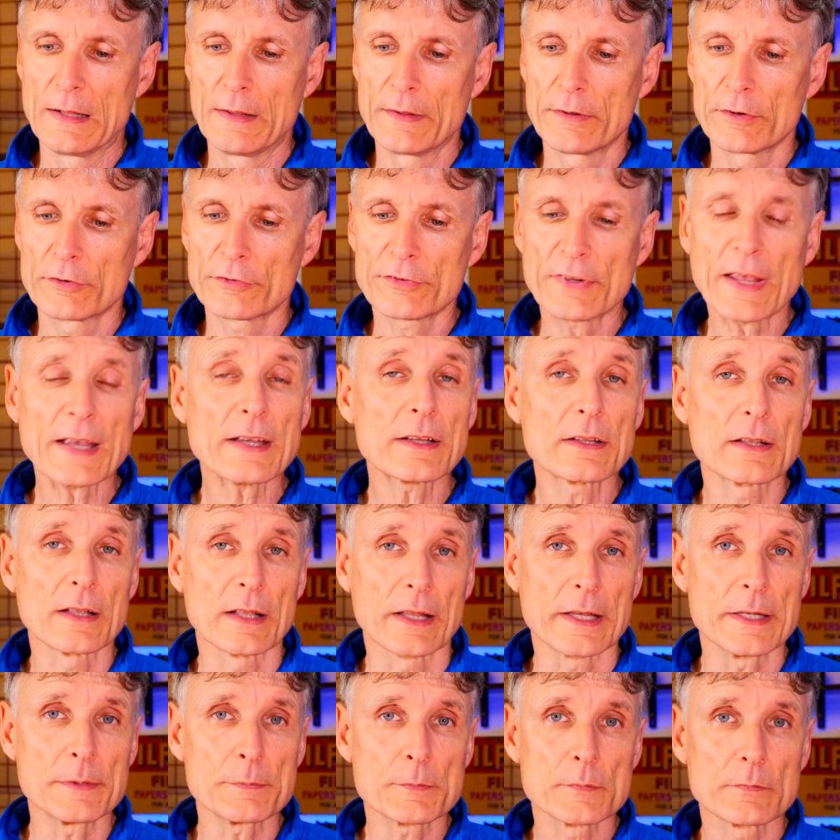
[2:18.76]

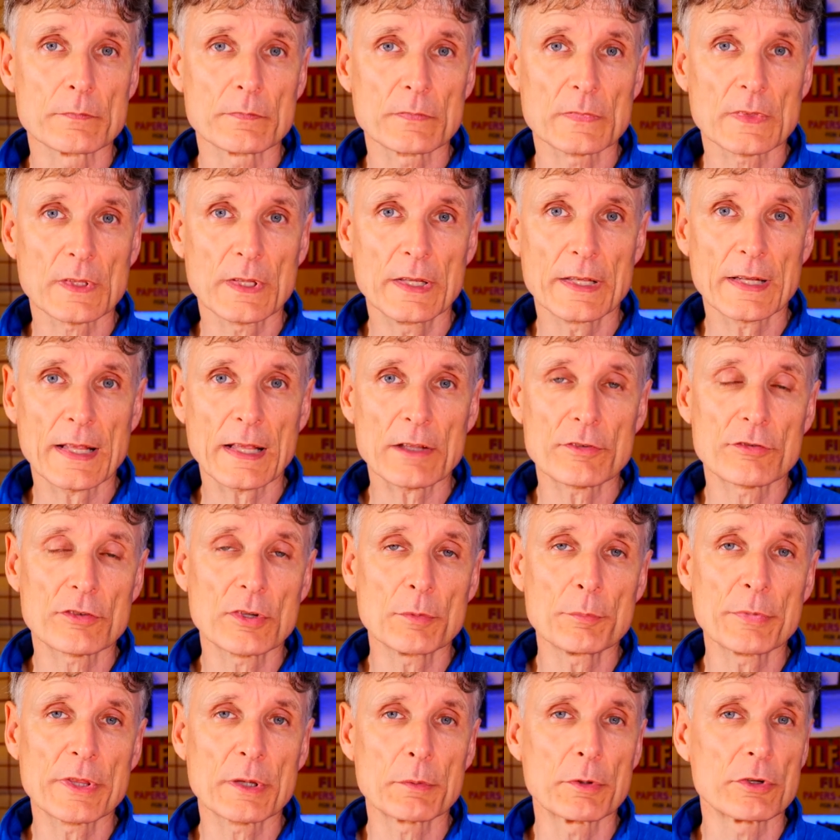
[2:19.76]
Secondly, it has
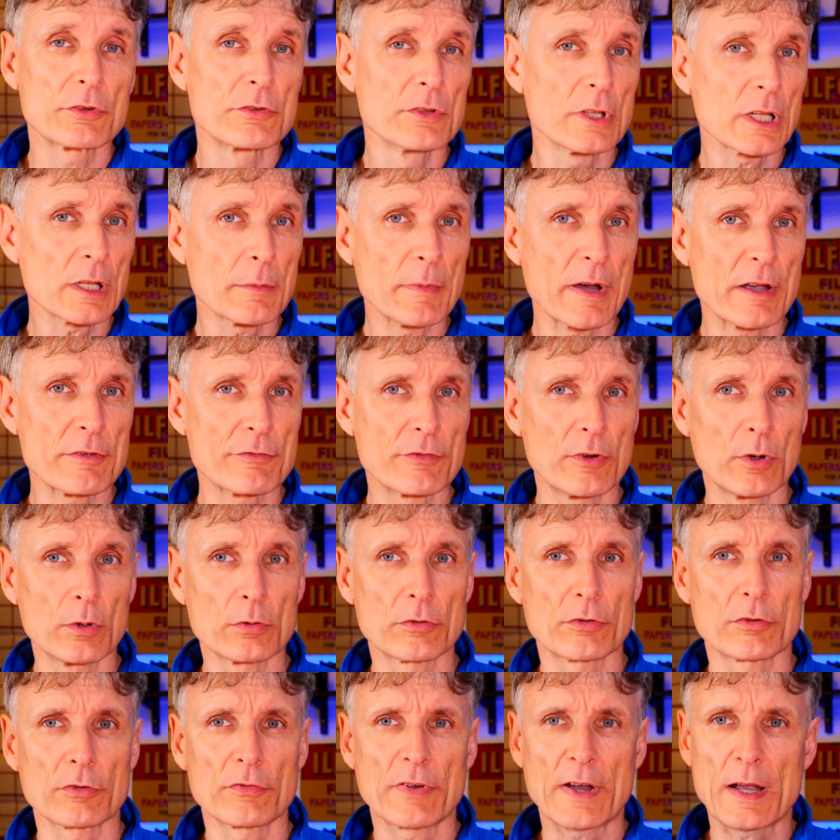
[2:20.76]
something which none of my
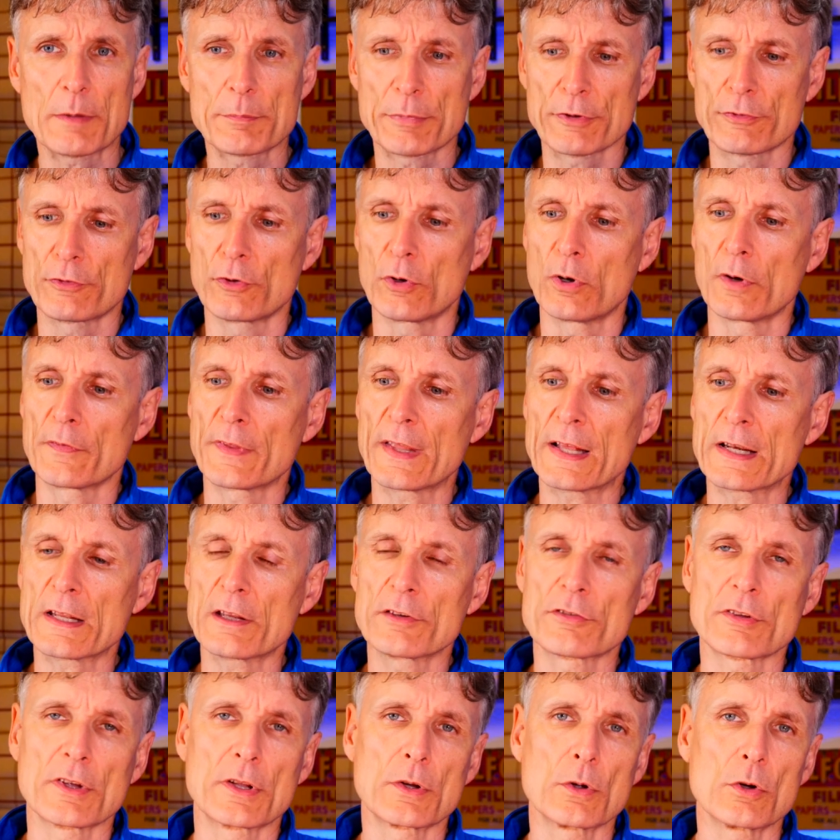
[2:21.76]
folders have had before, and that
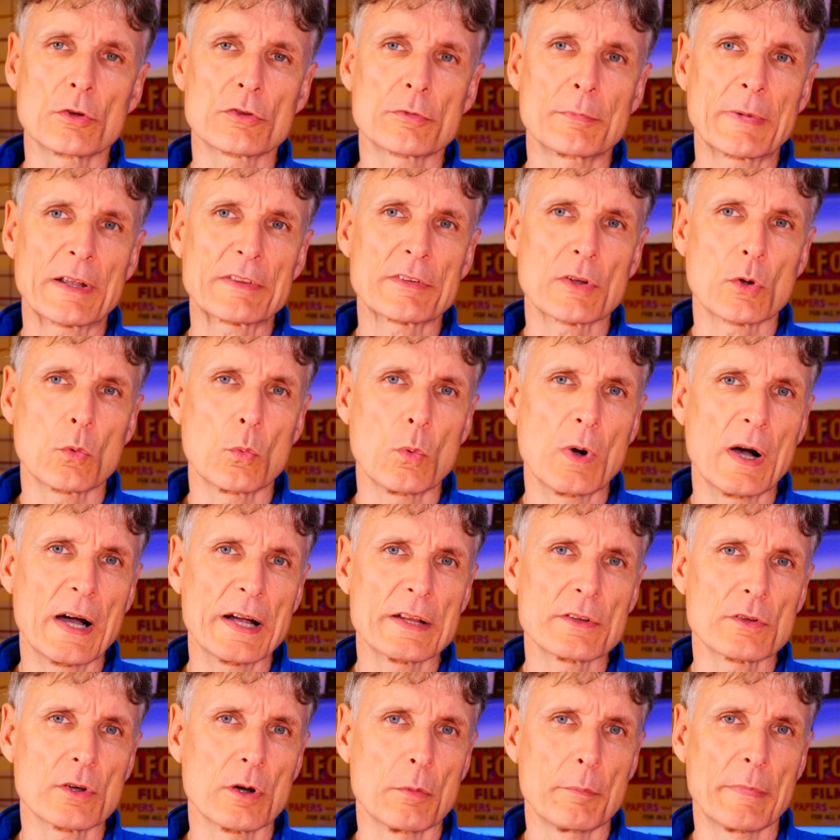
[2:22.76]
is an automatic
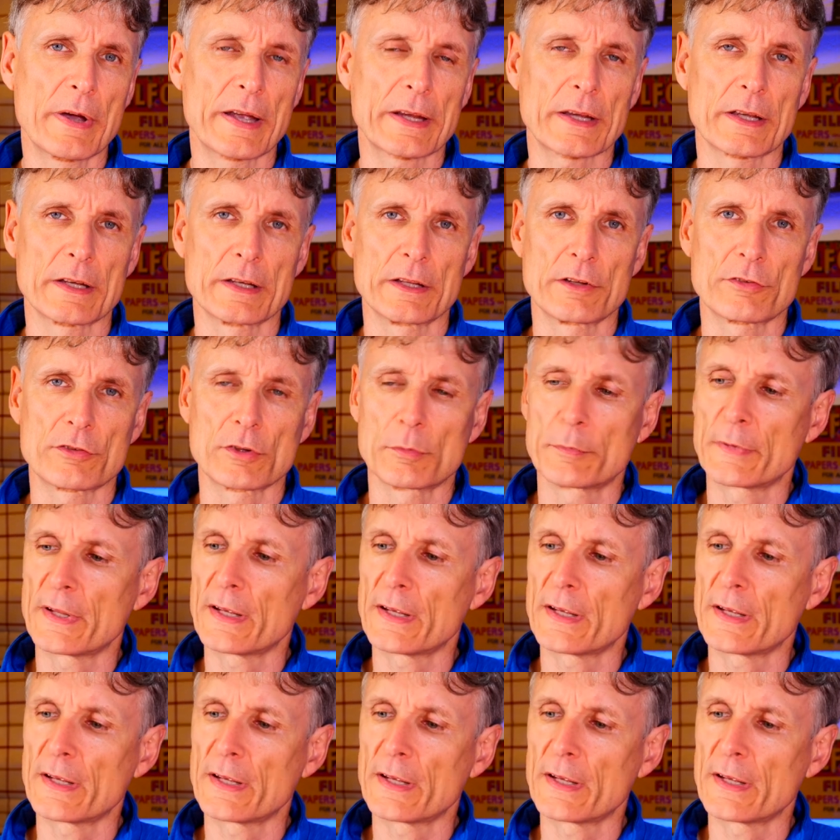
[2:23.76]
wind-on mechanism.